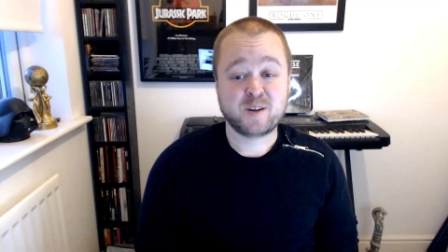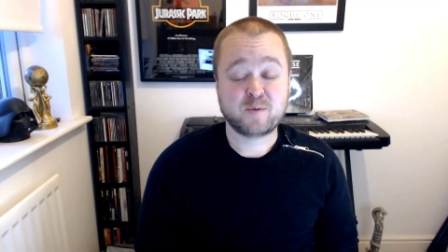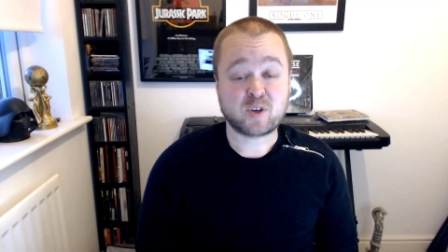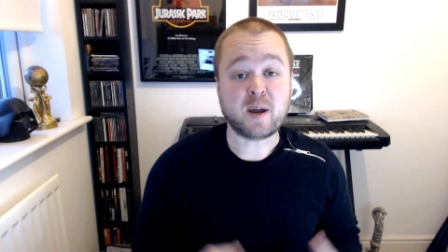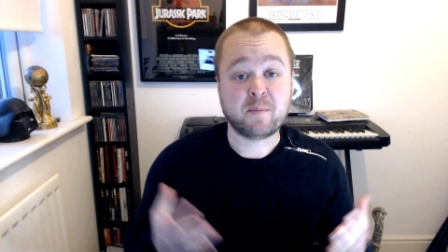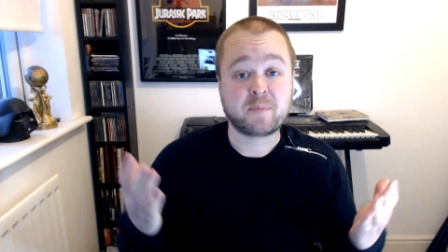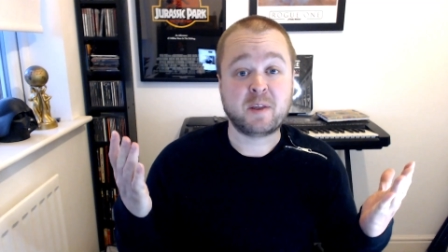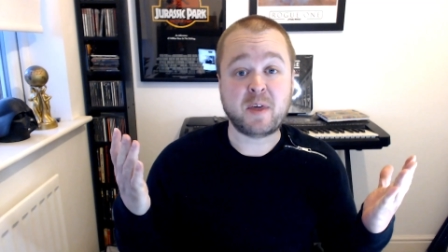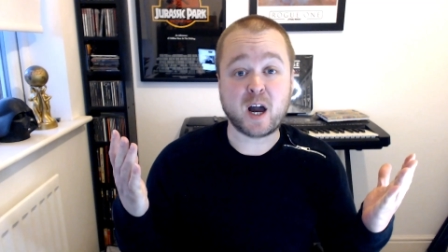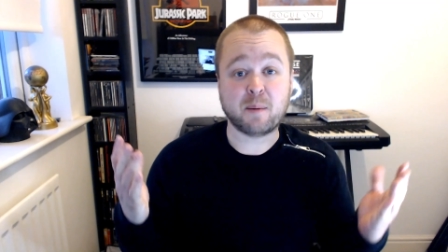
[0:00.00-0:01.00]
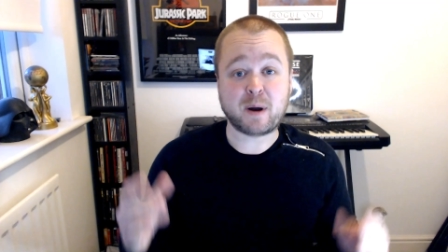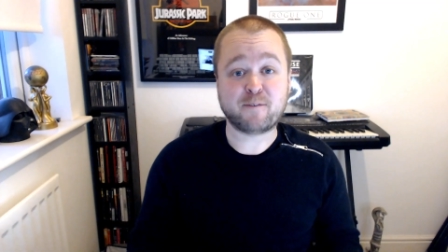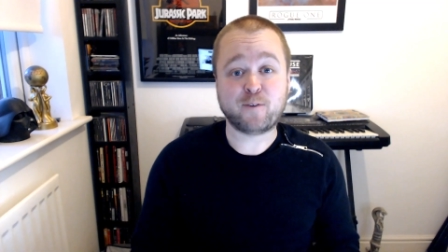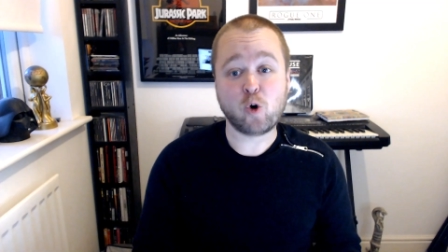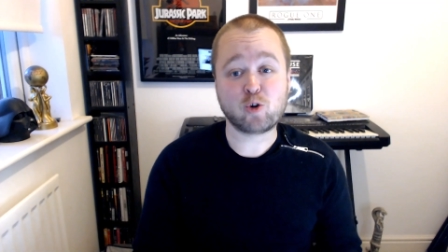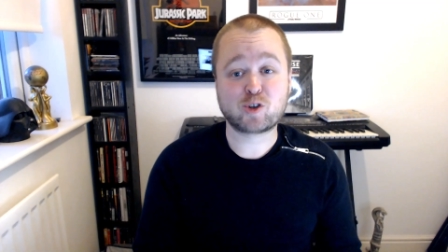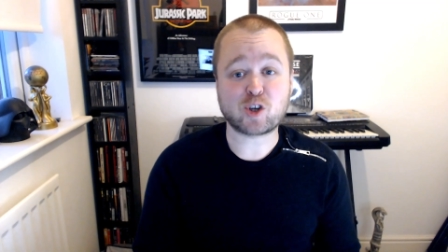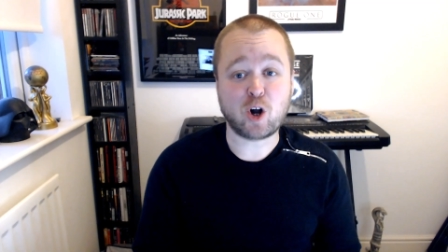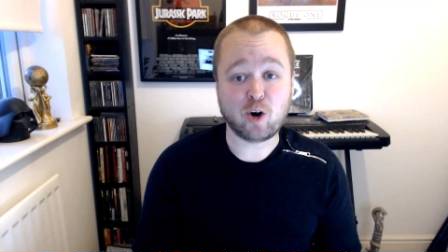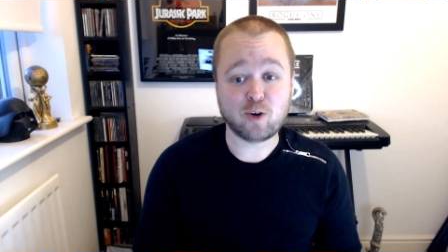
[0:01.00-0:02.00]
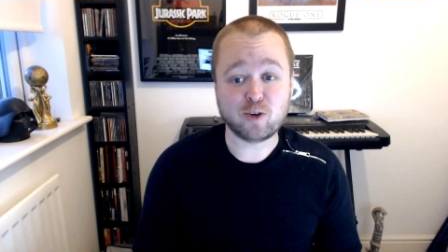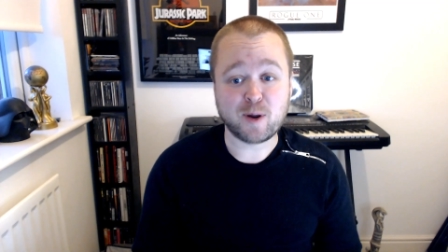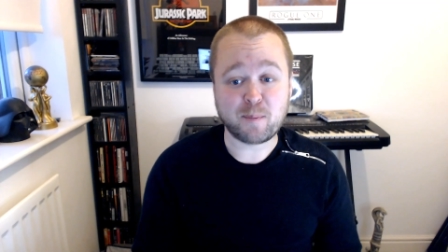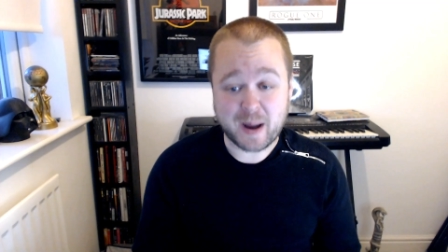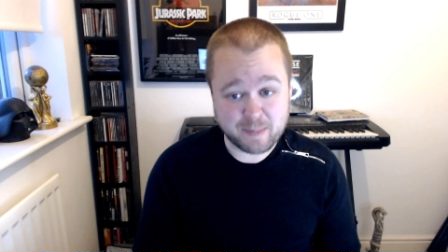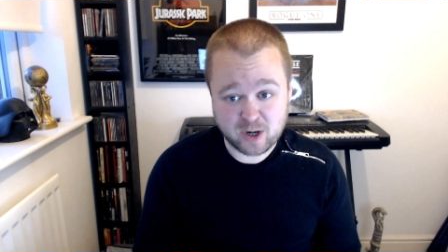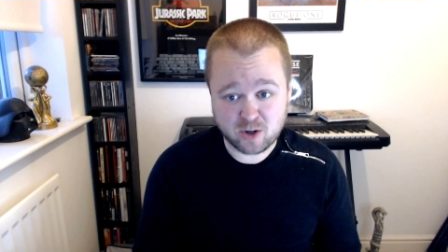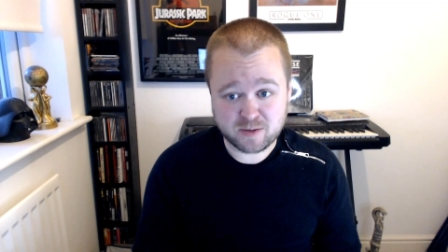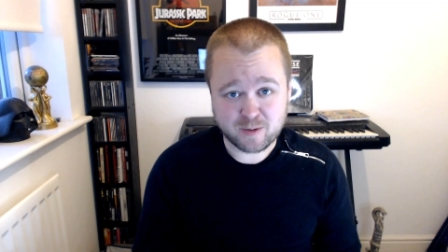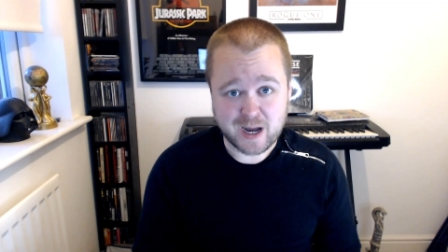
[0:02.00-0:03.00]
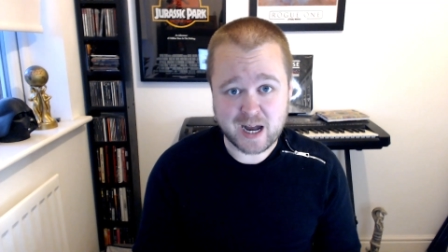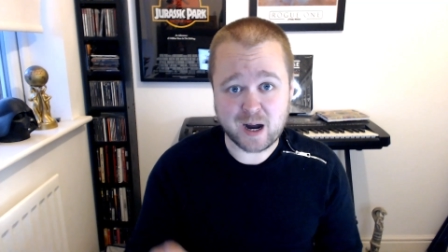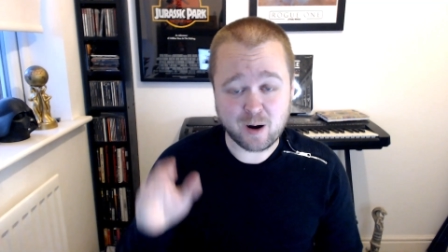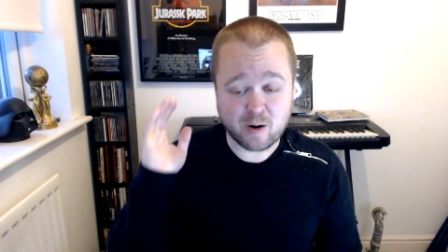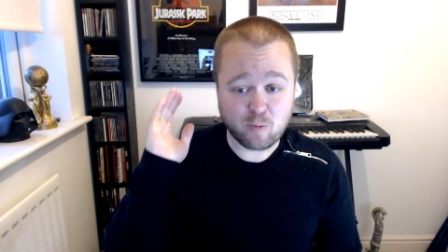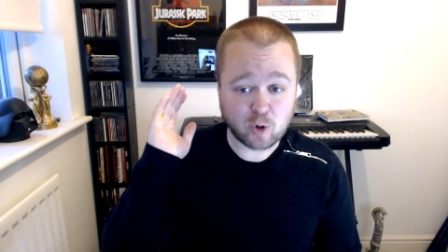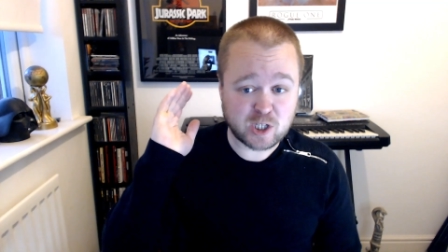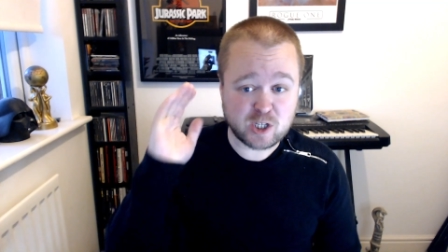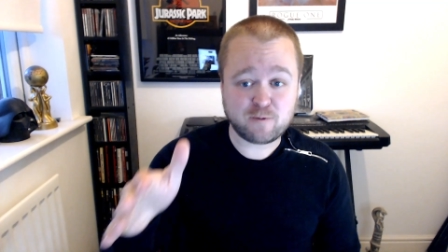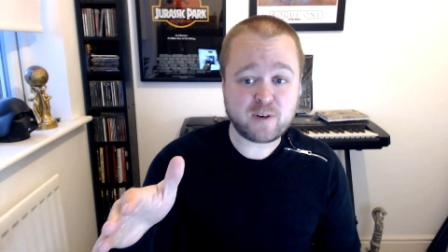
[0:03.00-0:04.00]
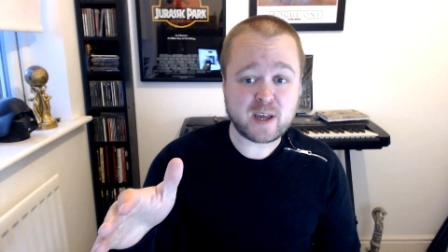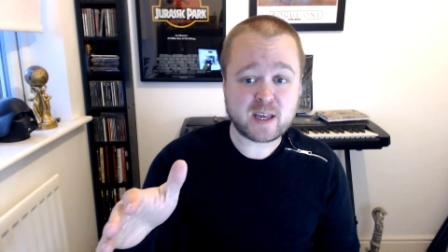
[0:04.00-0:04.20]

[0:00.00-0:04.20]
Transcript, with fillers: So yeah, they are my thoughts on Babylon. Uh, what did you think?